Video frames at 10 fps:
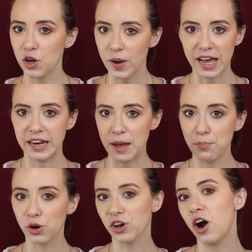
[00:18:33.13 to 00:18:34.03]
Go ahead and
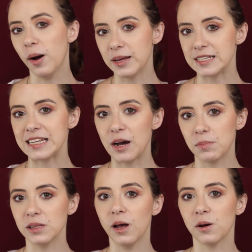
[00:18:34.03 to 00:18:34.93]
put a comment down
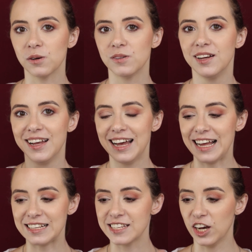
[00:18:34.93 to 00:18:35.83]
below
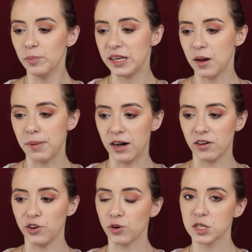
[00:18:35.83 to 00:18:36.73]
and tell me
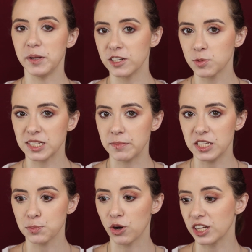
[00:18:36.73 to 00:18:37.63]
about your experience with some of
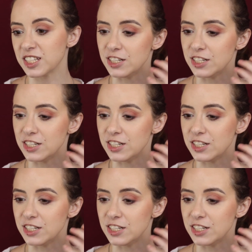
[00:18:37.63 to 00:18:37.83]
these products.